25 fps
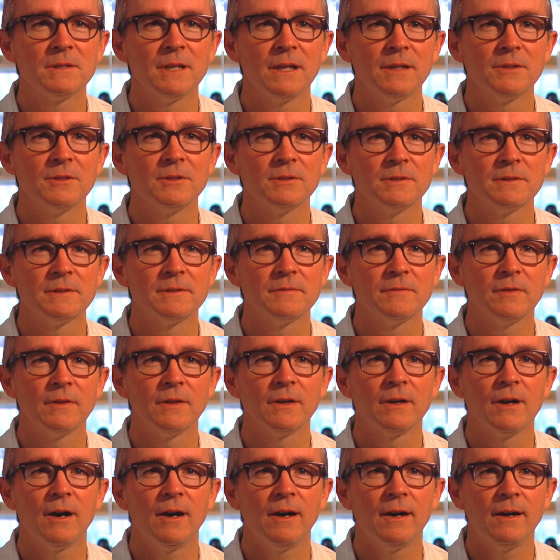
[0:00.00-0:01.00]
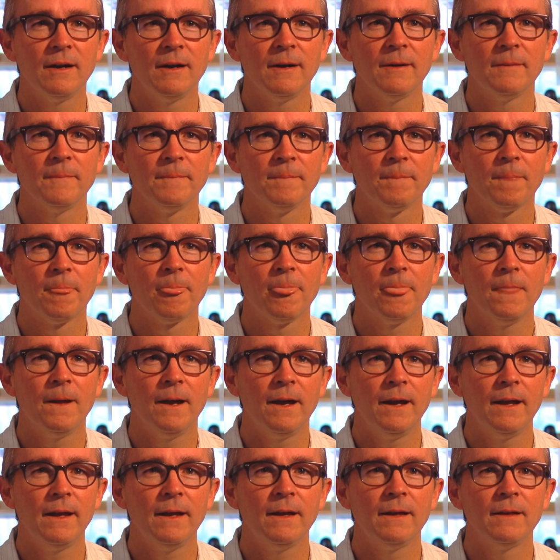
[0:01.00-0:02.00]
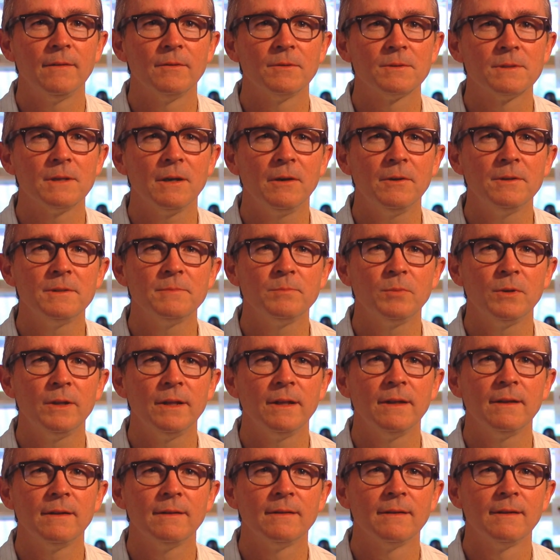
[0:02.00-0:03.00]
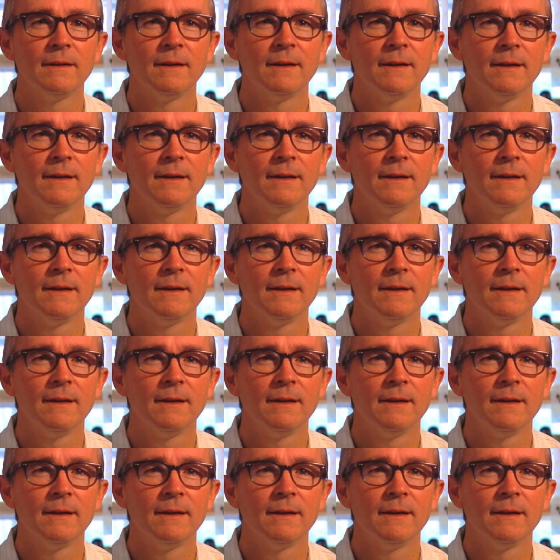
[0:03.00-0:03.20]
sketches for the car, I was always putting